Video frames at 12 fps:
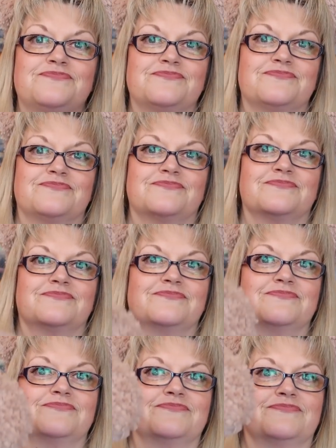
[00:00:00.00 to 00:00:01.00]

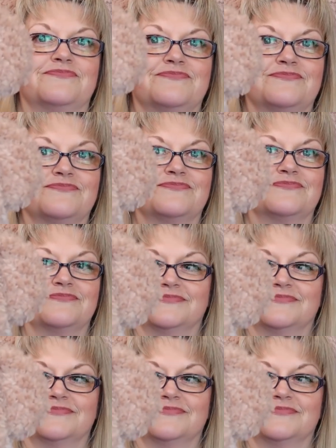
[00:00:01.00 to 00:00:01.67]
Nobody speaks.